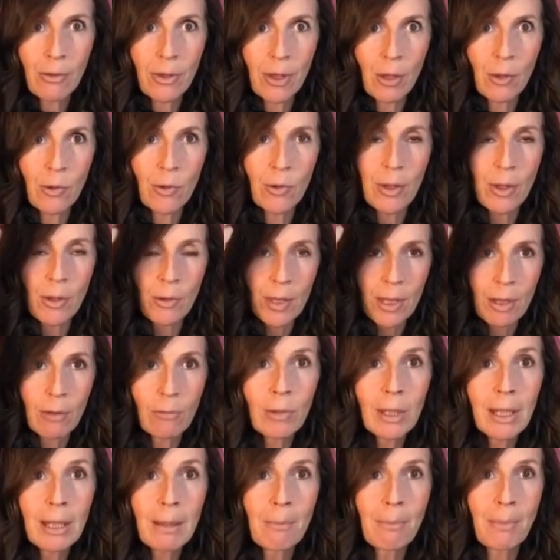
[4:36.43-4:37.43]
those
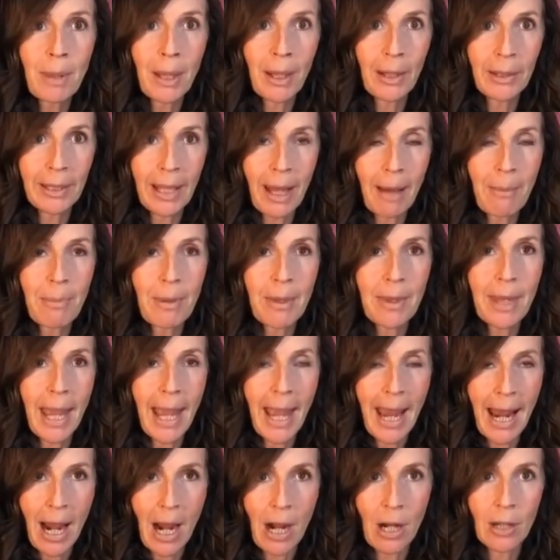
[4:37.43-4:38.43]
can really build up in the
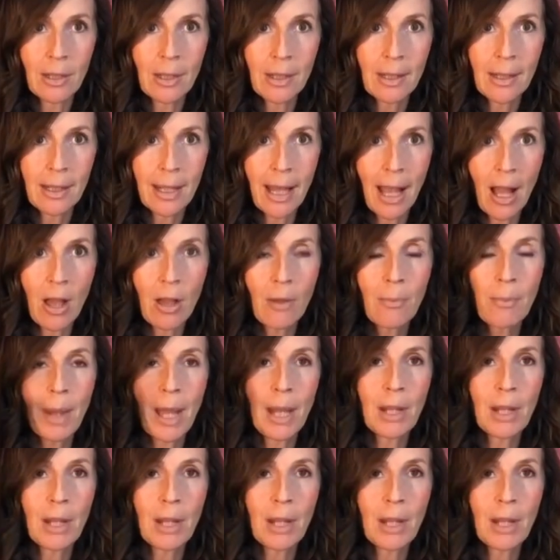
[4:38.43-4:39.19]
hair and scalp,